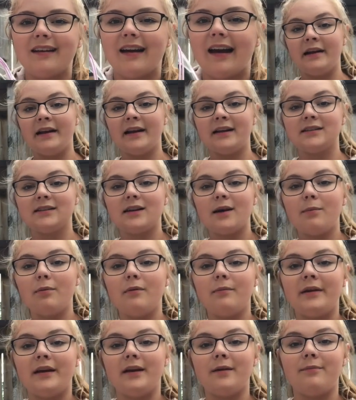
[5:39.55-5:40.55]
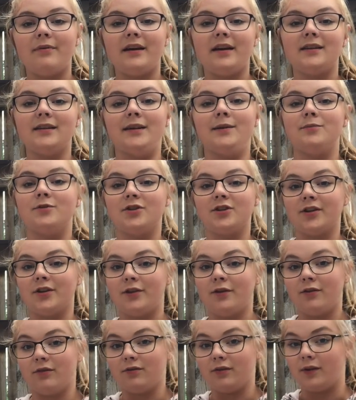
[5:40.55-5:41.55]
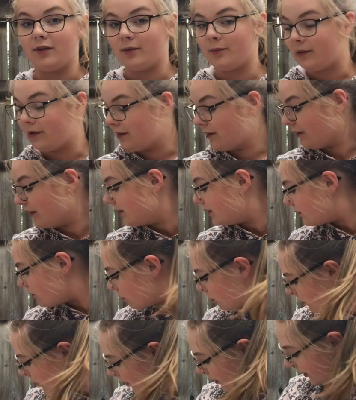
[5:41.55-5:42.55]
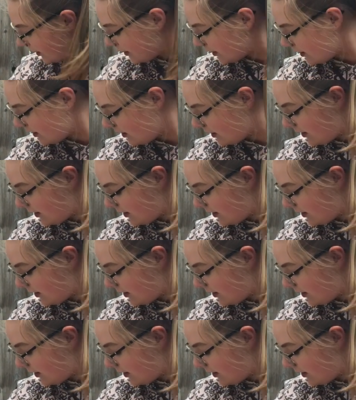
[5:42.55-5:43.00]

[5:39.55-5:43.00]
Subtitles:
My next couple makeup things, I'm just gonna throw them all into one.